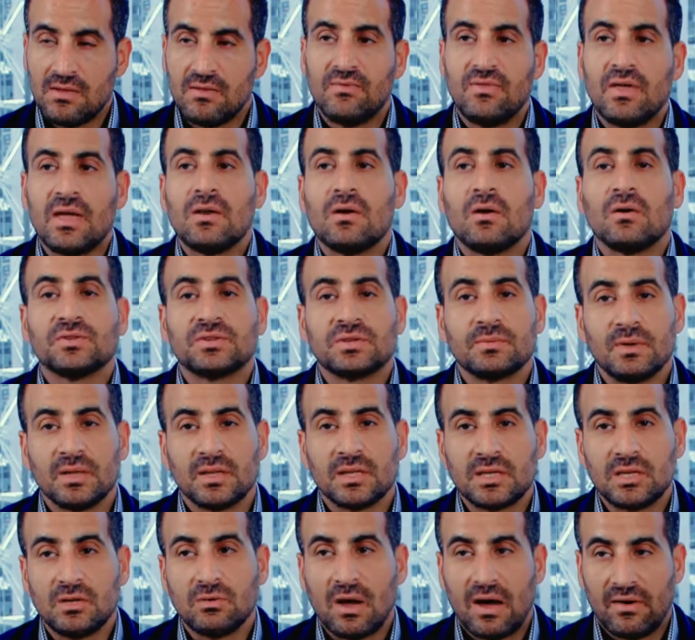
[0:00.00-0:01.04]
then
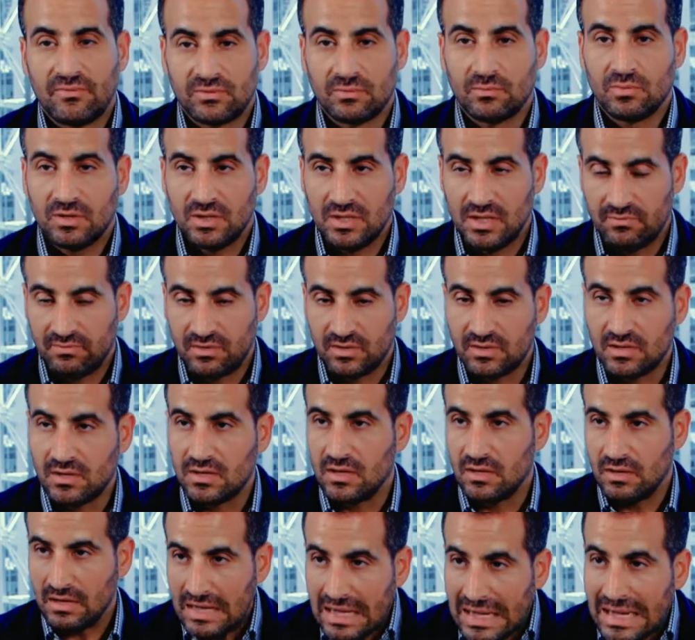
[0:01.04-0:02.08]
ultimately you have to believe that the